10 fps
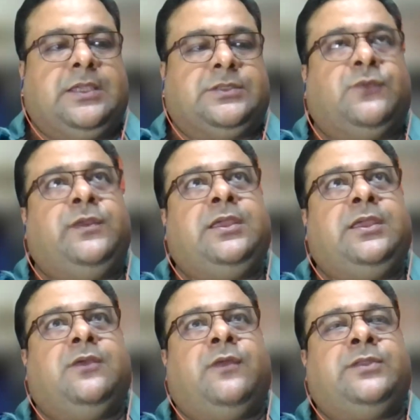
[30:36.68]
so
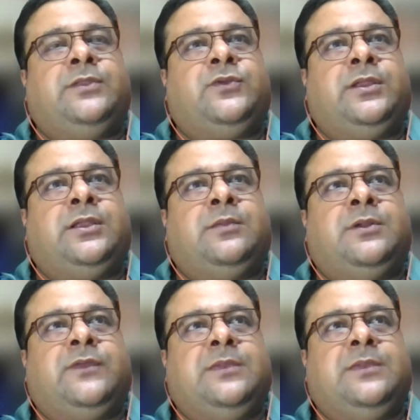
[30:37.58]
we went through a number
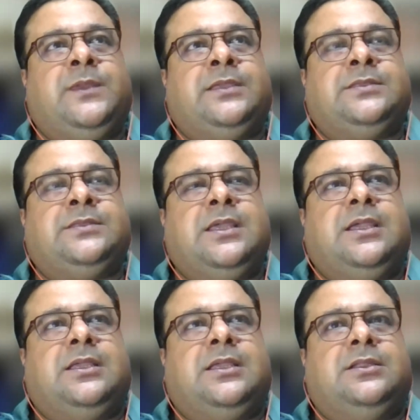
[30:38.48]
of KPIs.
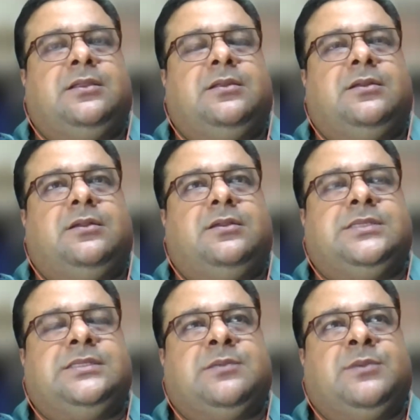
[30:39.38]

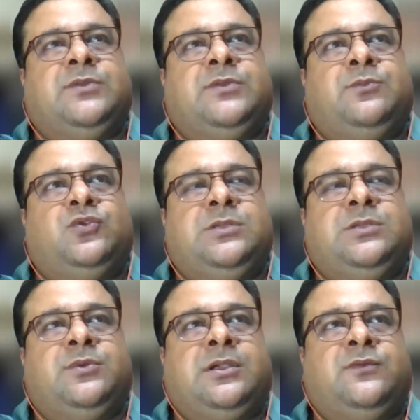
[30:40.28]
See, some of the most
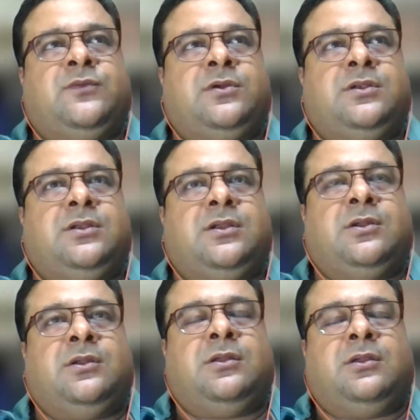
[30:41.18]
important one
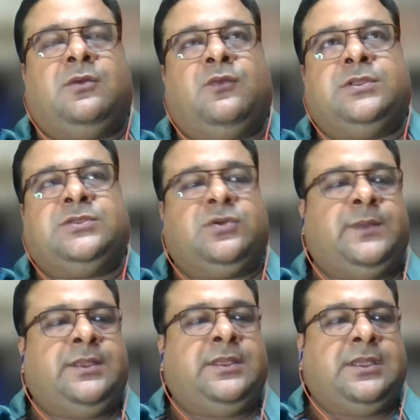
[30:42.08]
uh, ones would
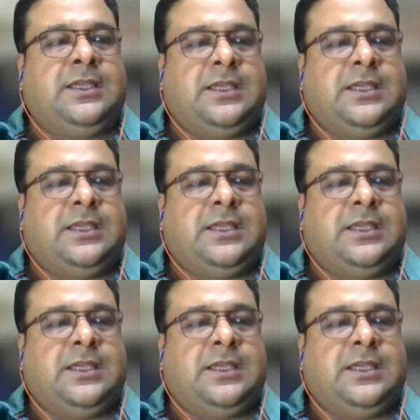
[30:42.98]
be